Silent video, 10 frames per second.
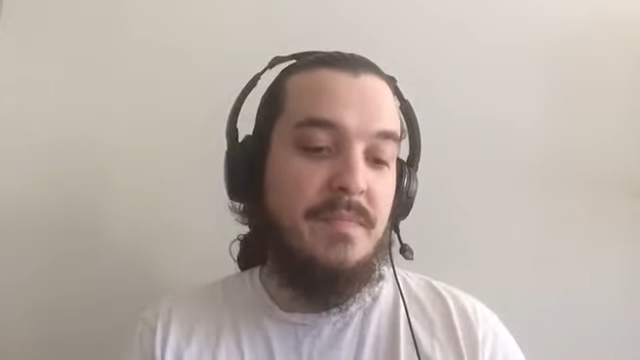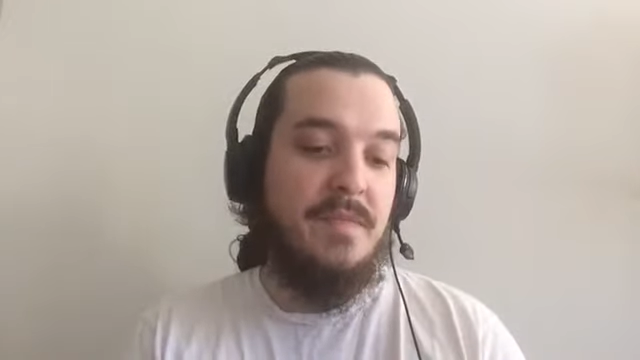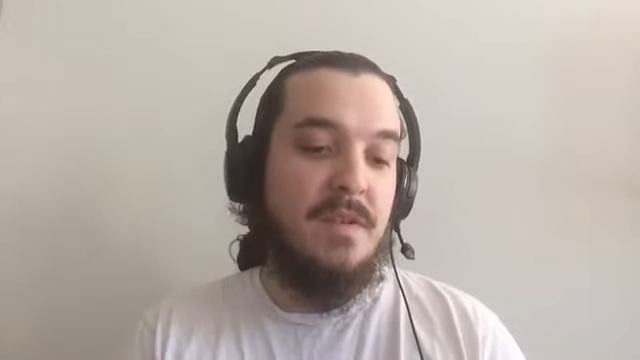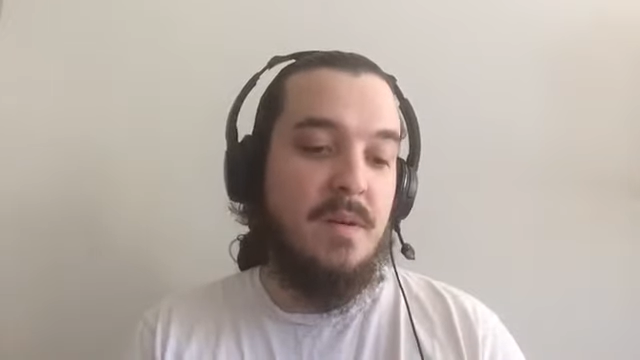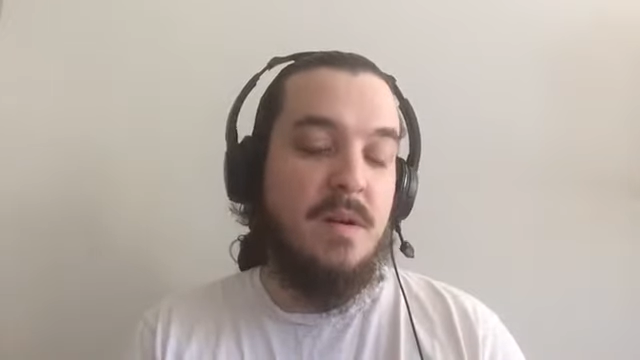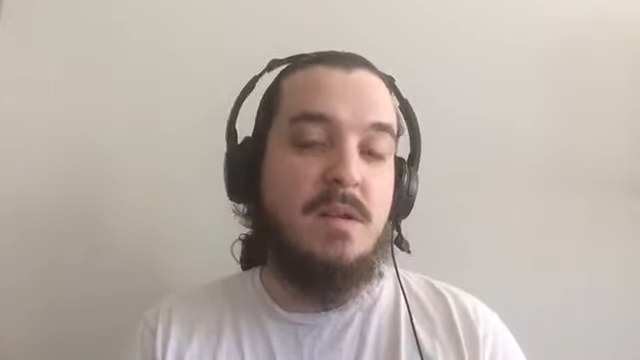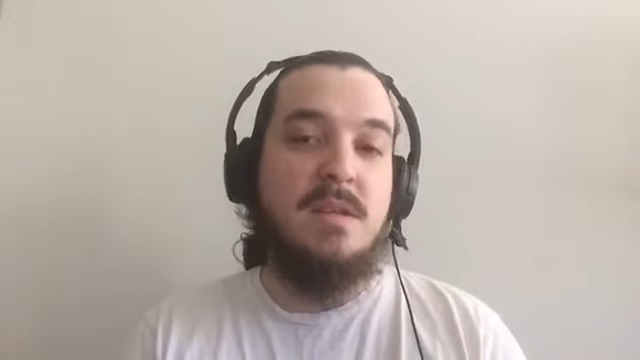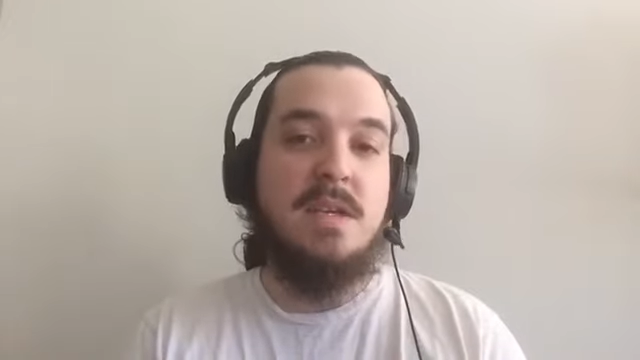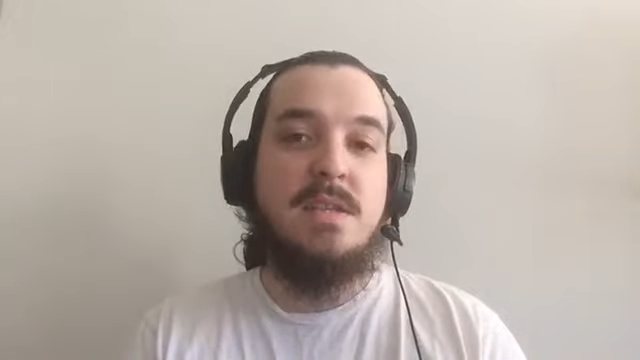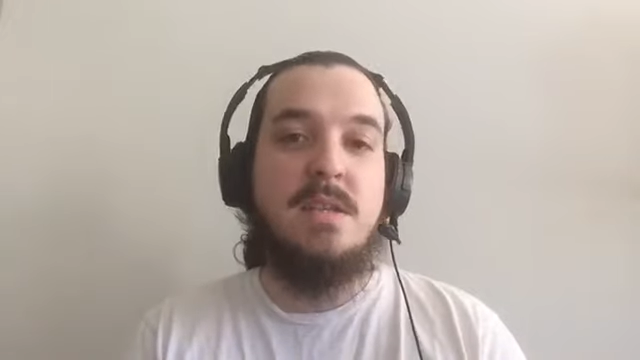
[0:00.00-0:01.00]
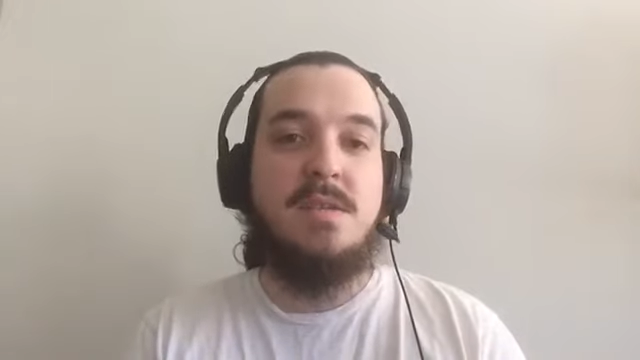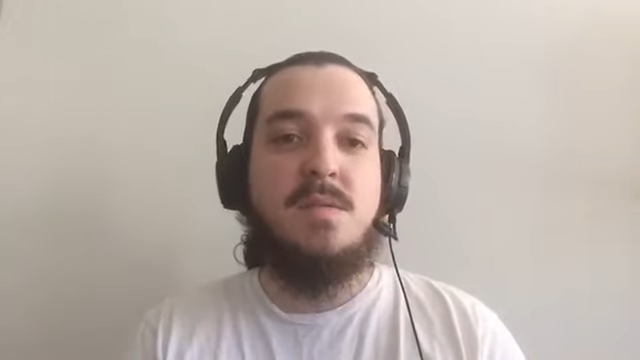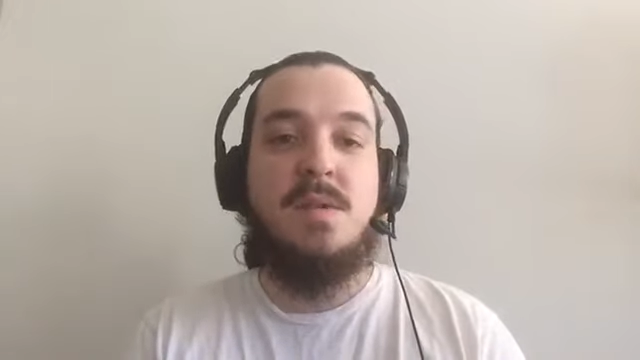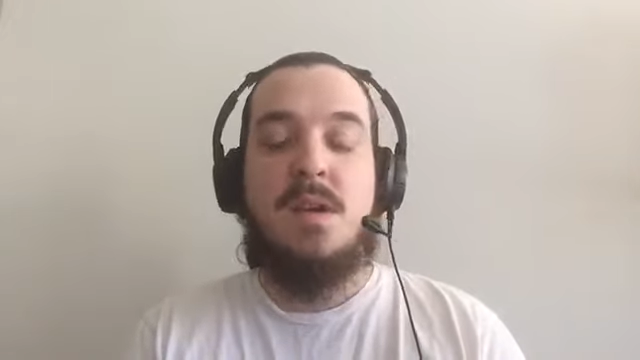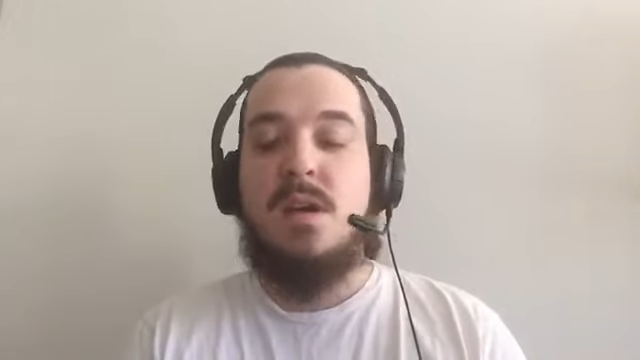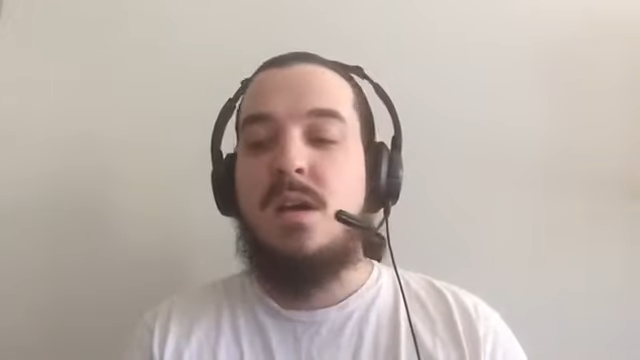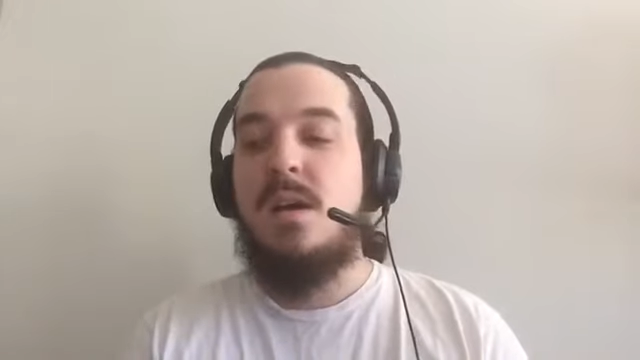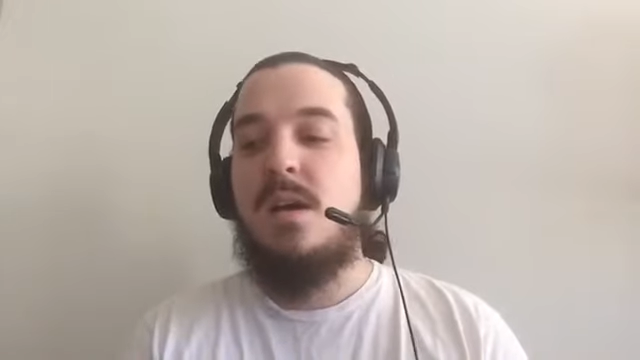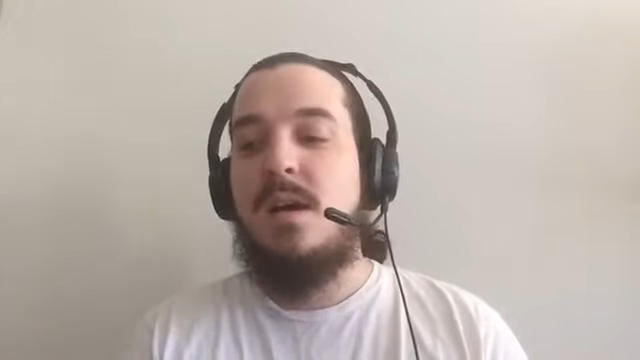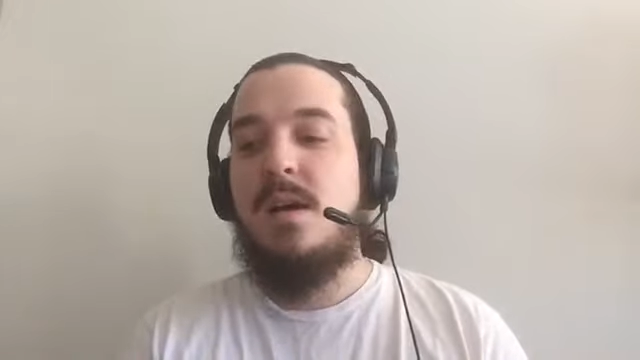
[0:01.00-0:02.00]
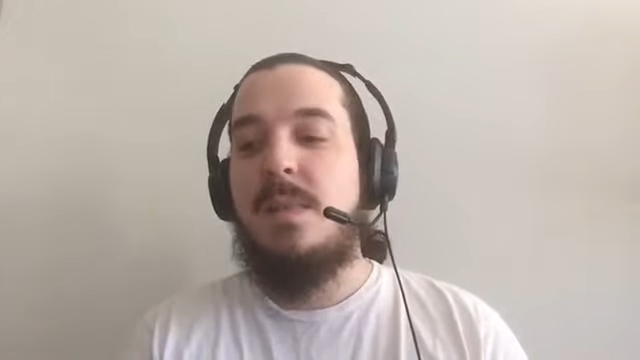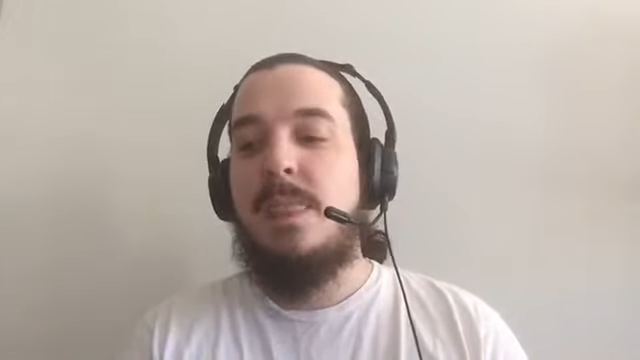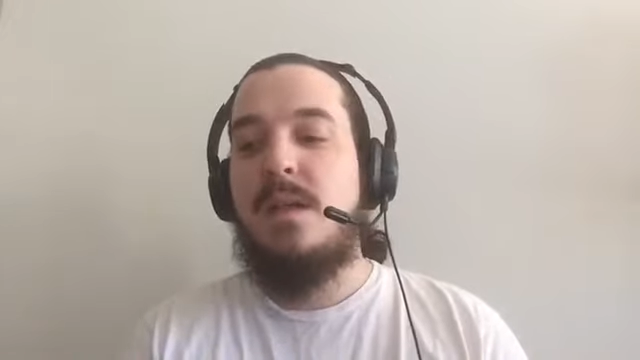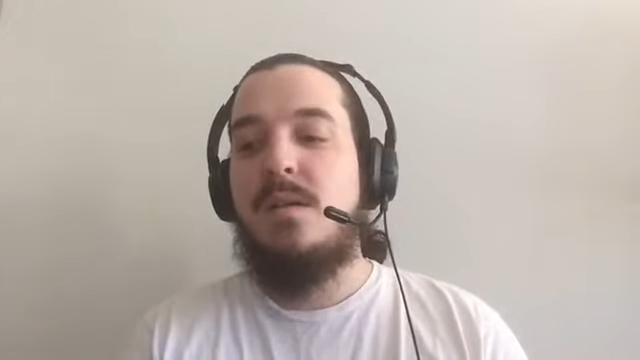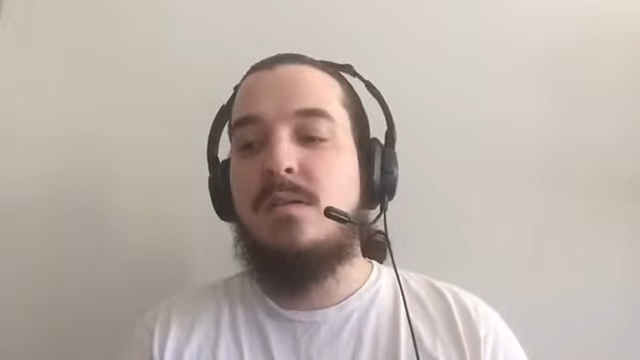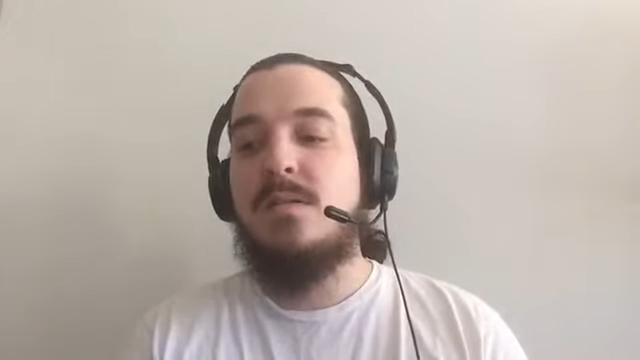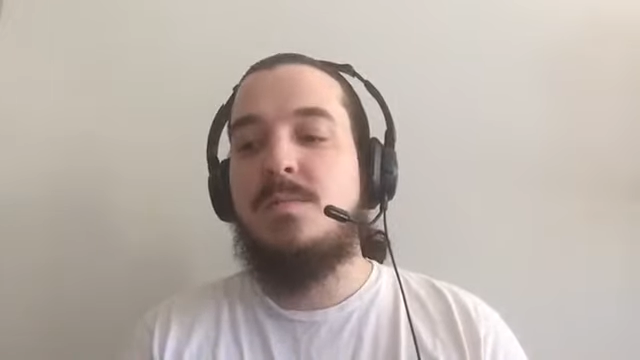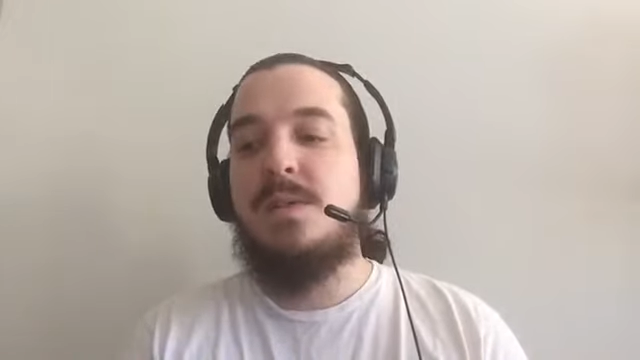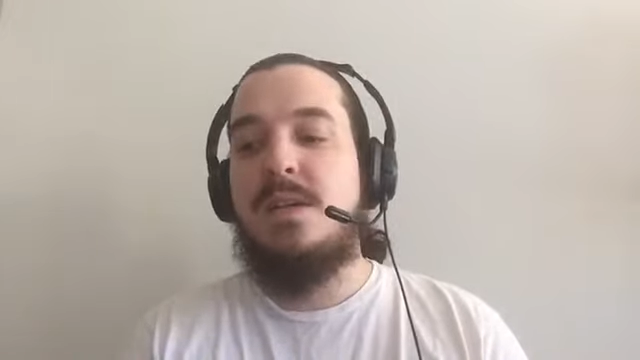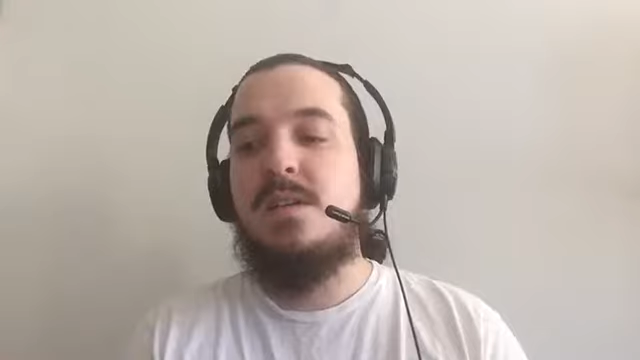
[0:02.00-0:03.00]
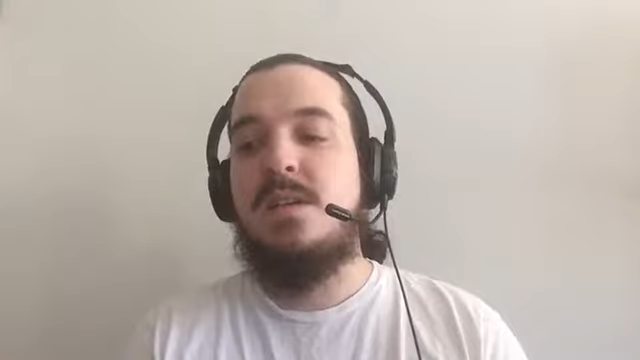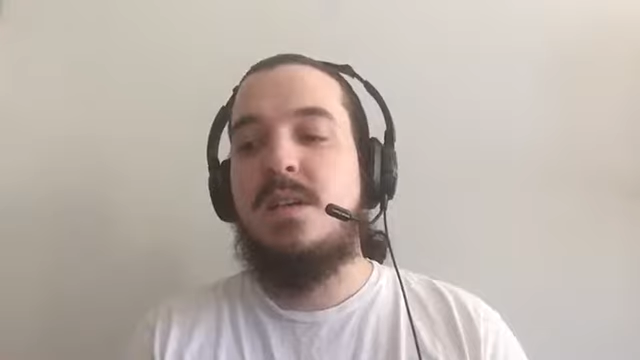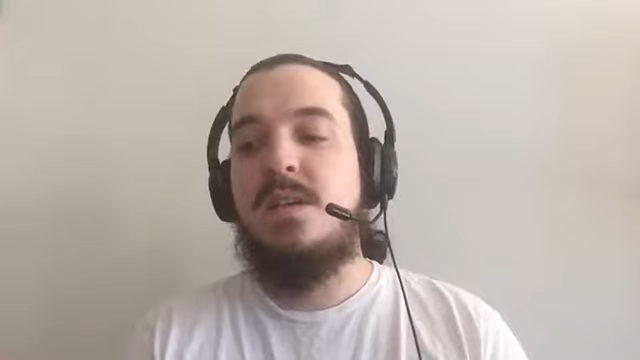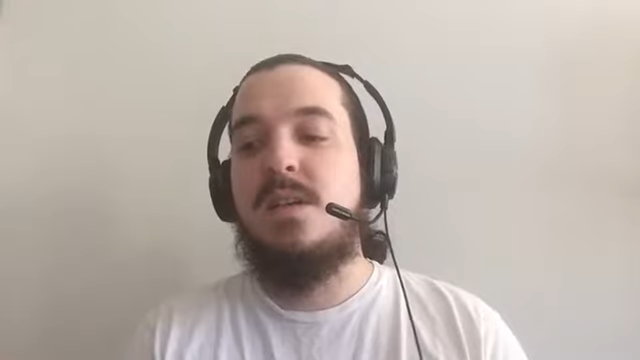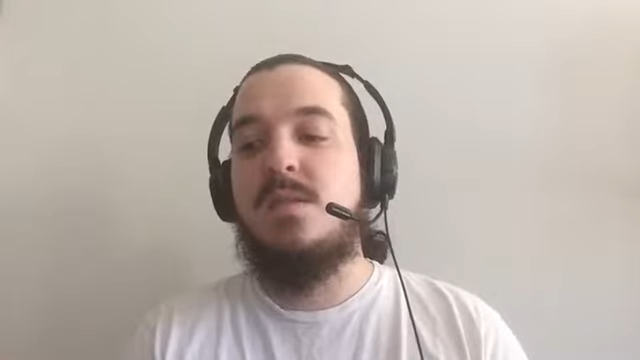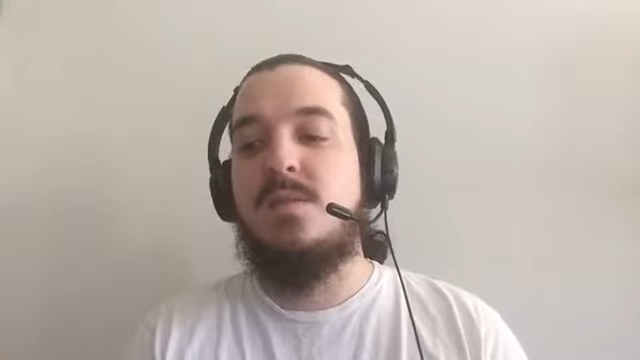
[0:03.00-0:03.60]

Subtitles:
So Destiny 2, it's on PC,